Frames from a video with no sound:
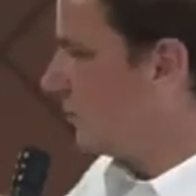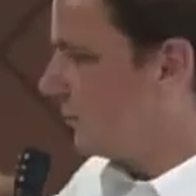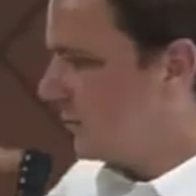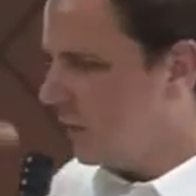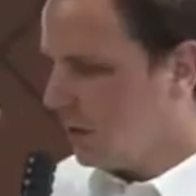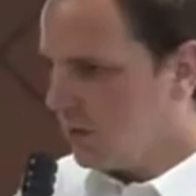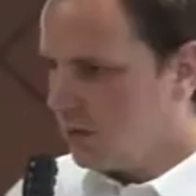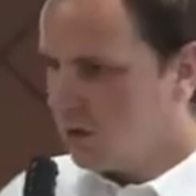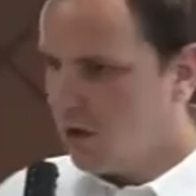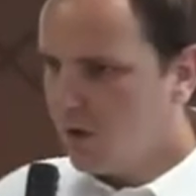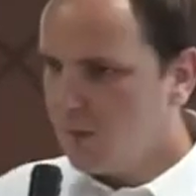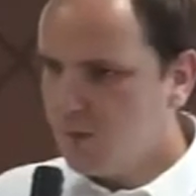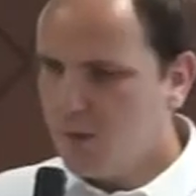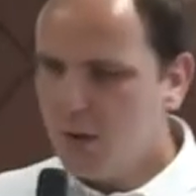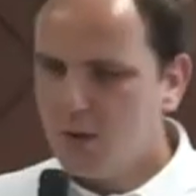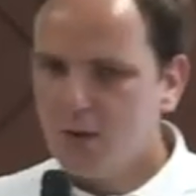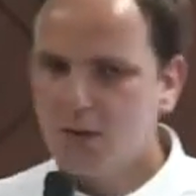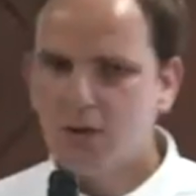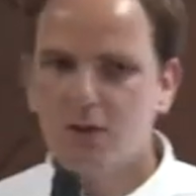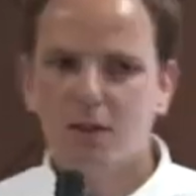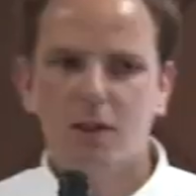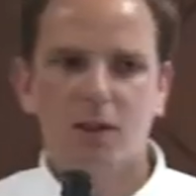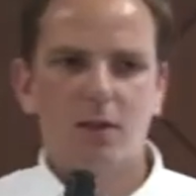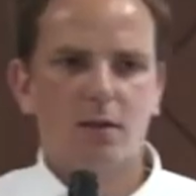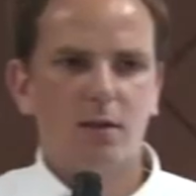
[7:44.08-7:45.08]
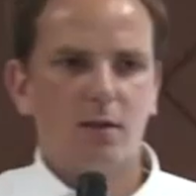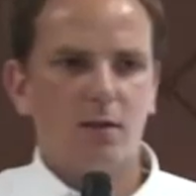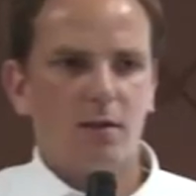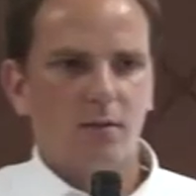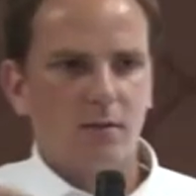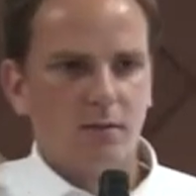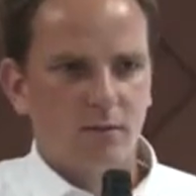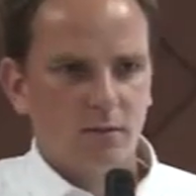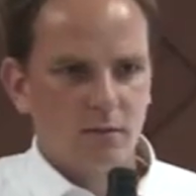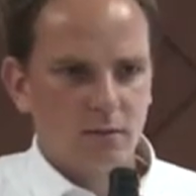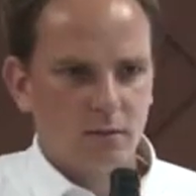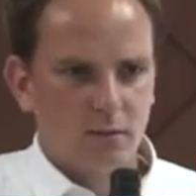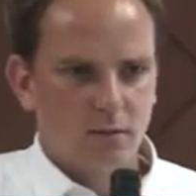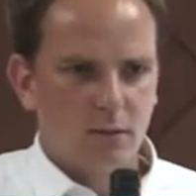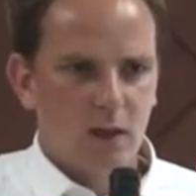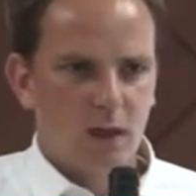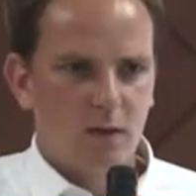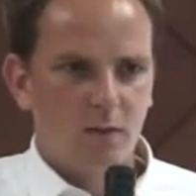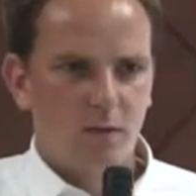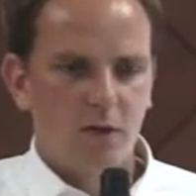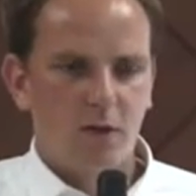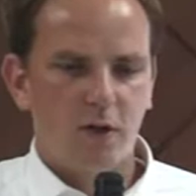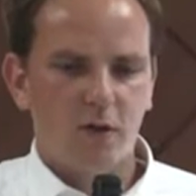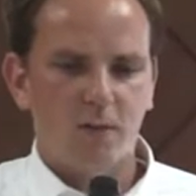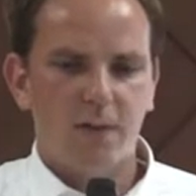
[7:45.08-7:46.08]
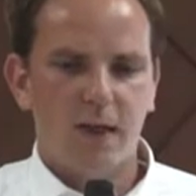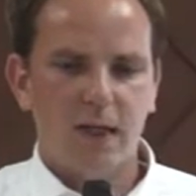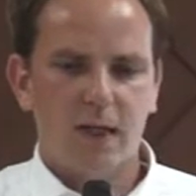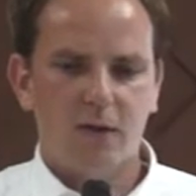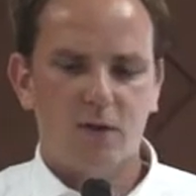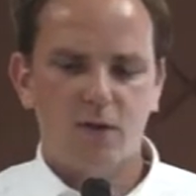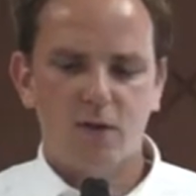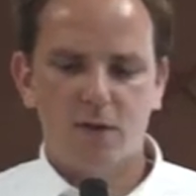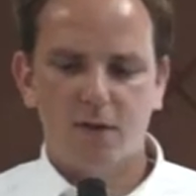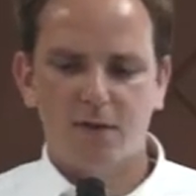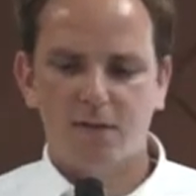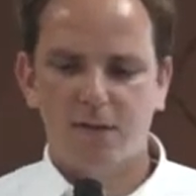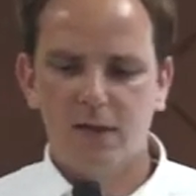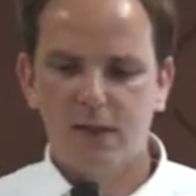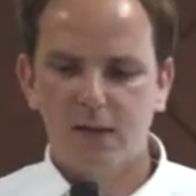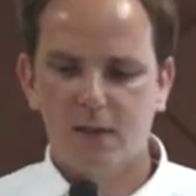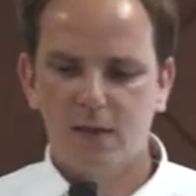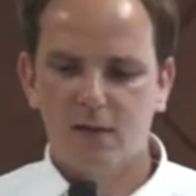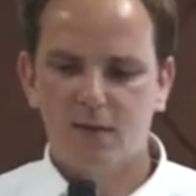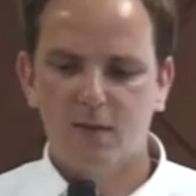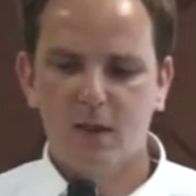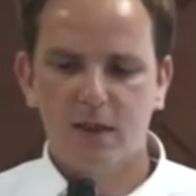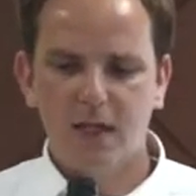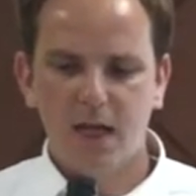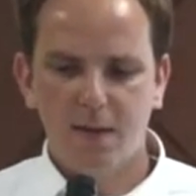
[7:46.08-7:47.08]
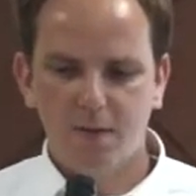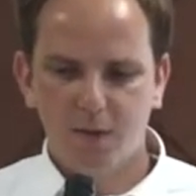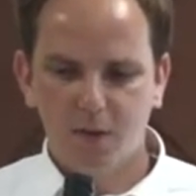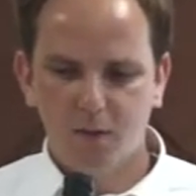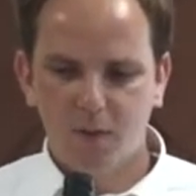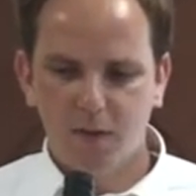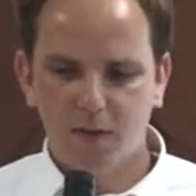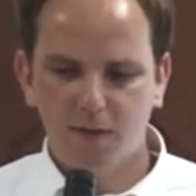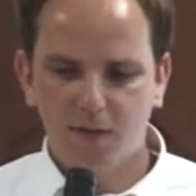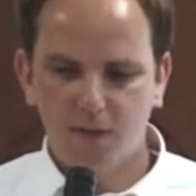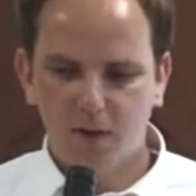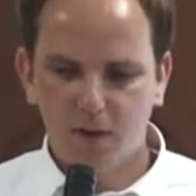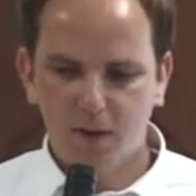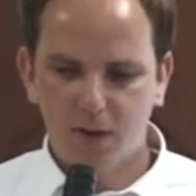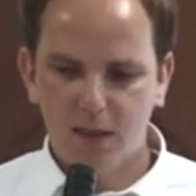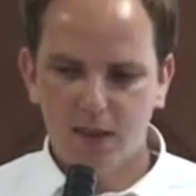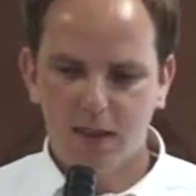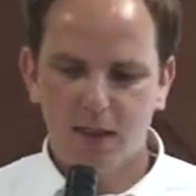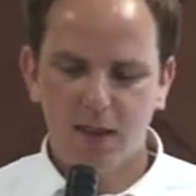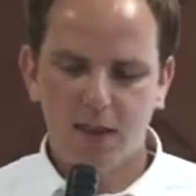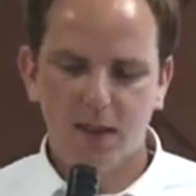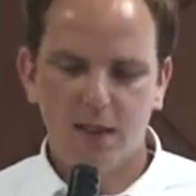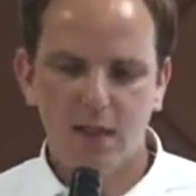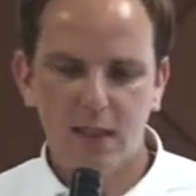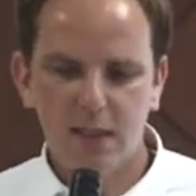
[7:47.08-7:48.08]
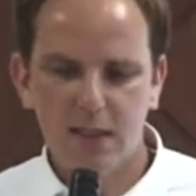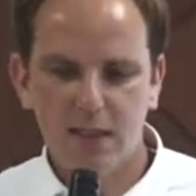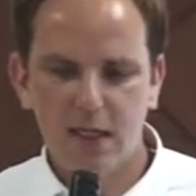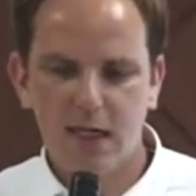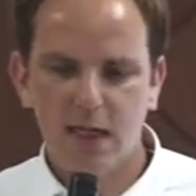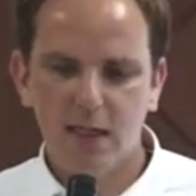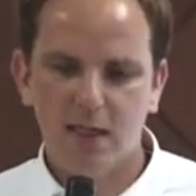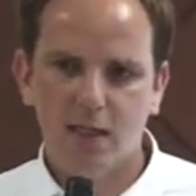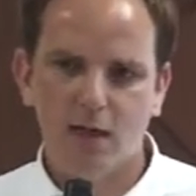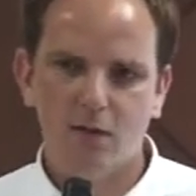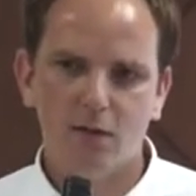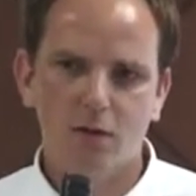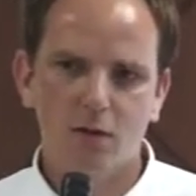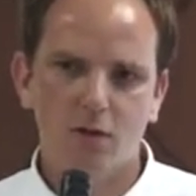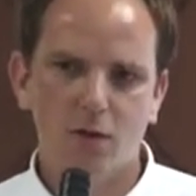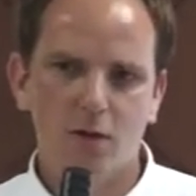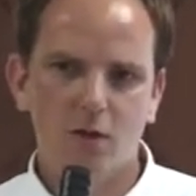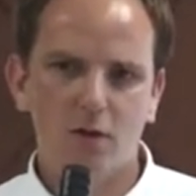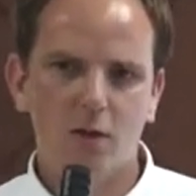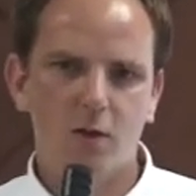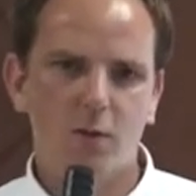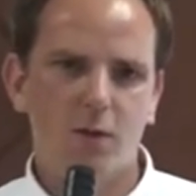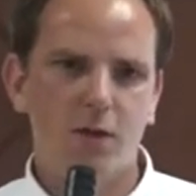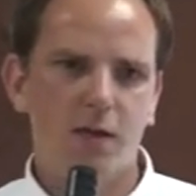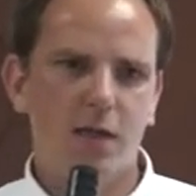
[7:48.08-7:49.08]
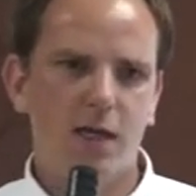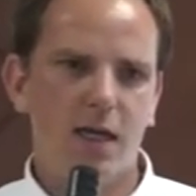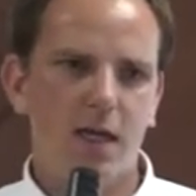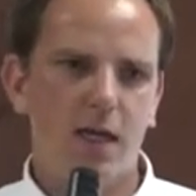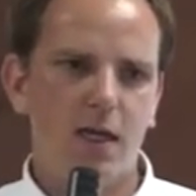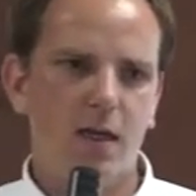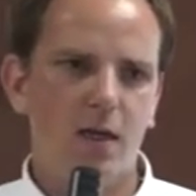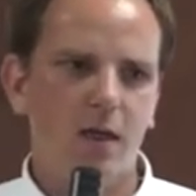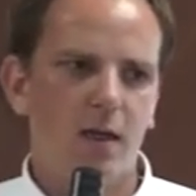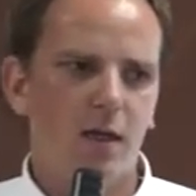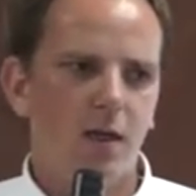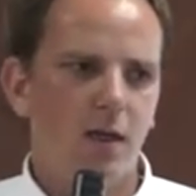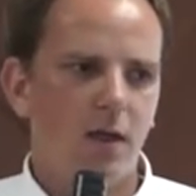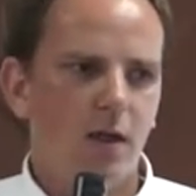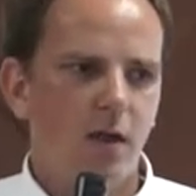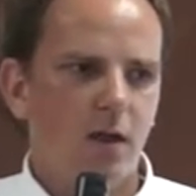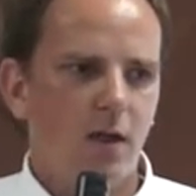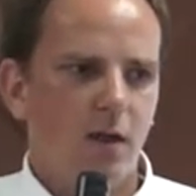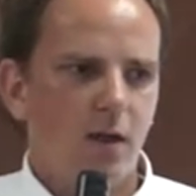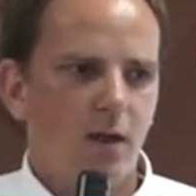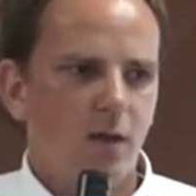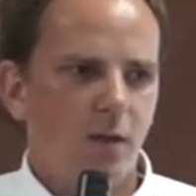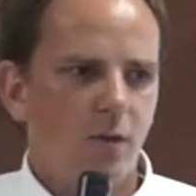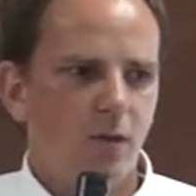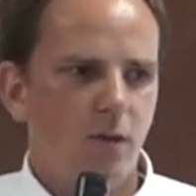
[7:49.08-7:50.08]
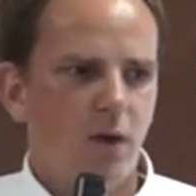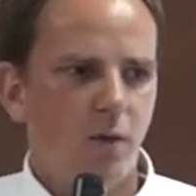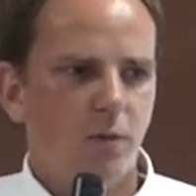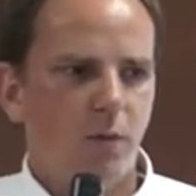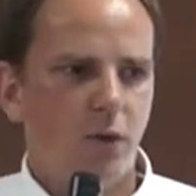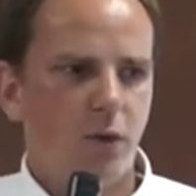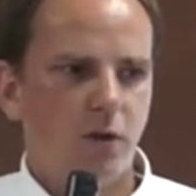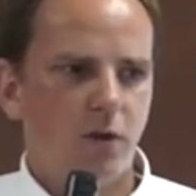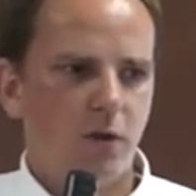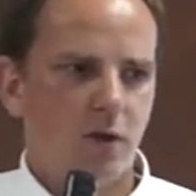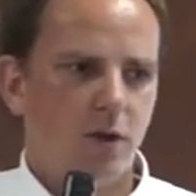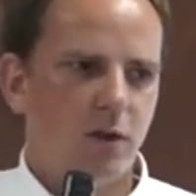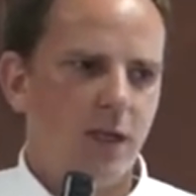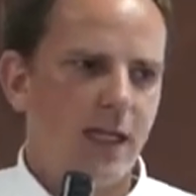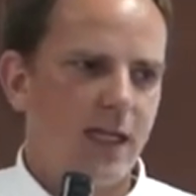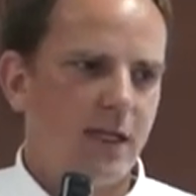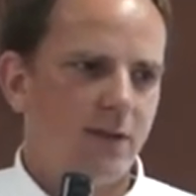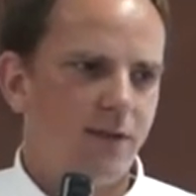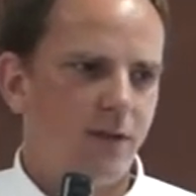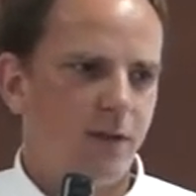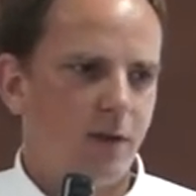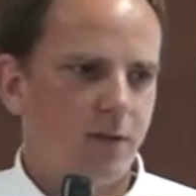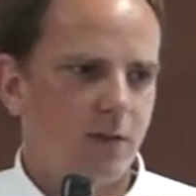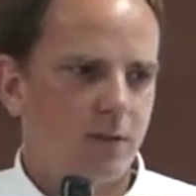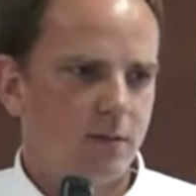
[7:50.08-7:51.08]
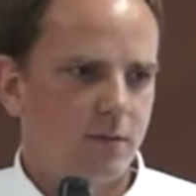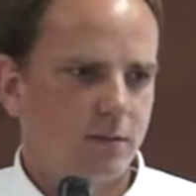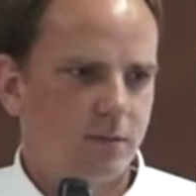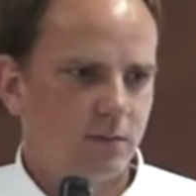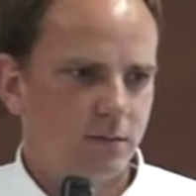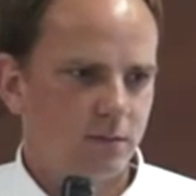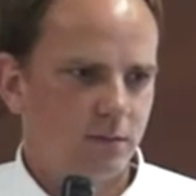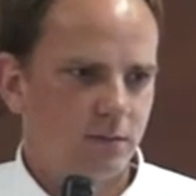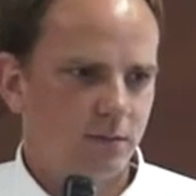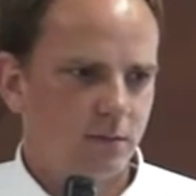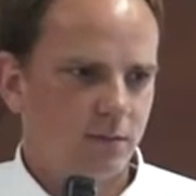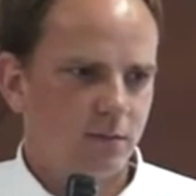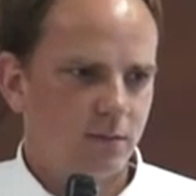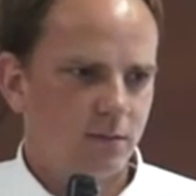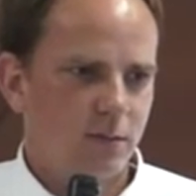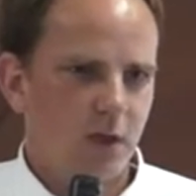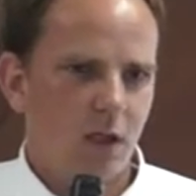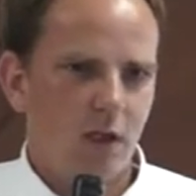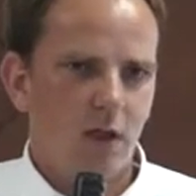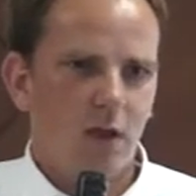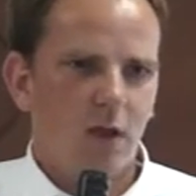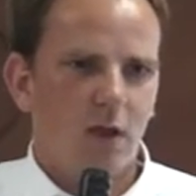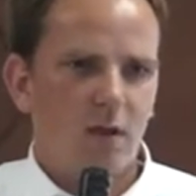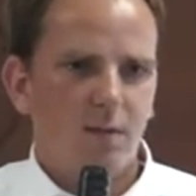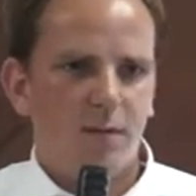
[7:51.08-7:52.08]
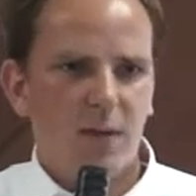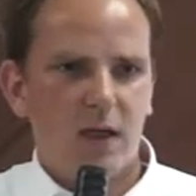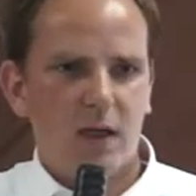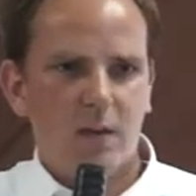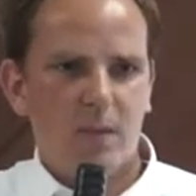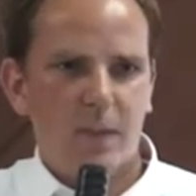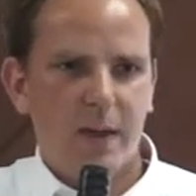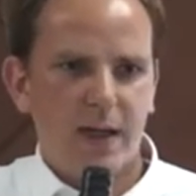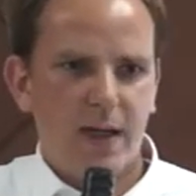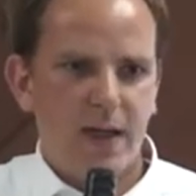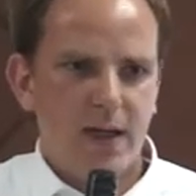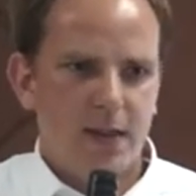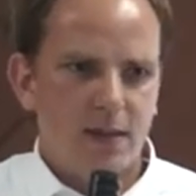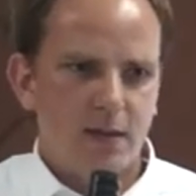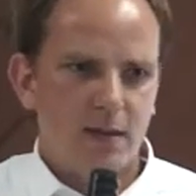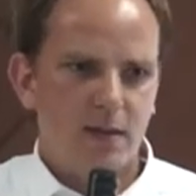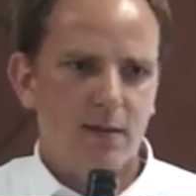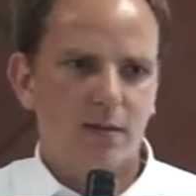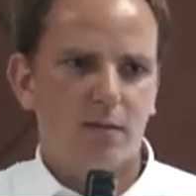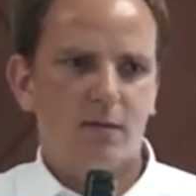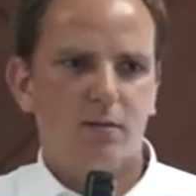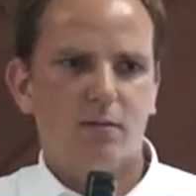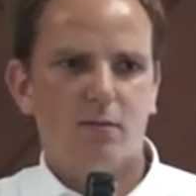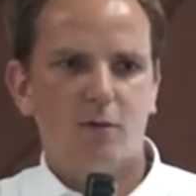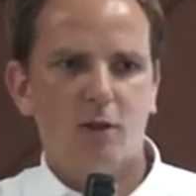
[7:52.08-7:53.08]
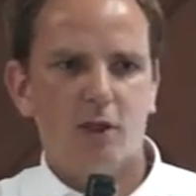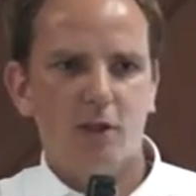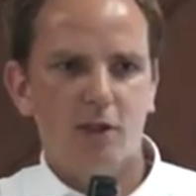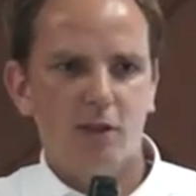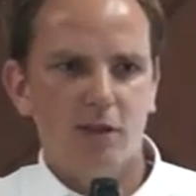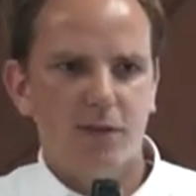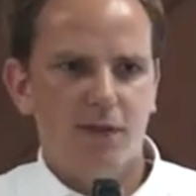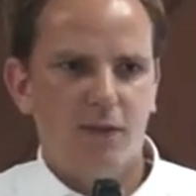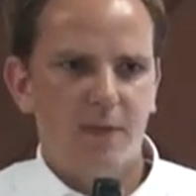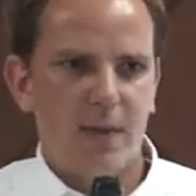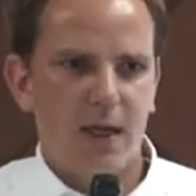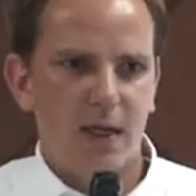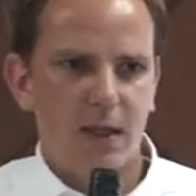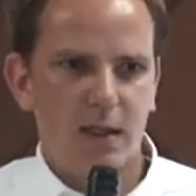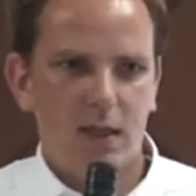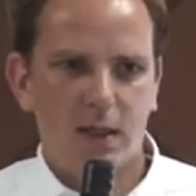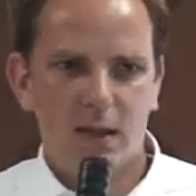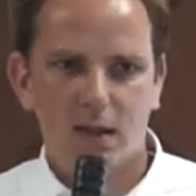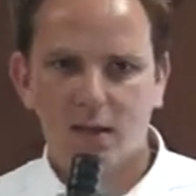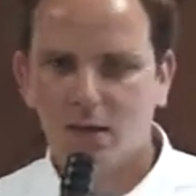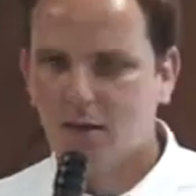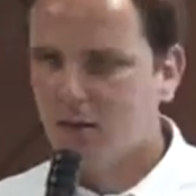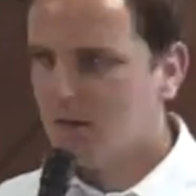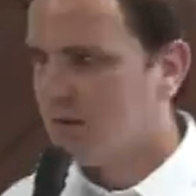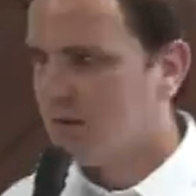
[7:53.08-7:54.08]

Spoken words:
it's composted, and brought back to the fields. What happened before is that these 800 tons per day were put on a landfill. Big piles, lots of money,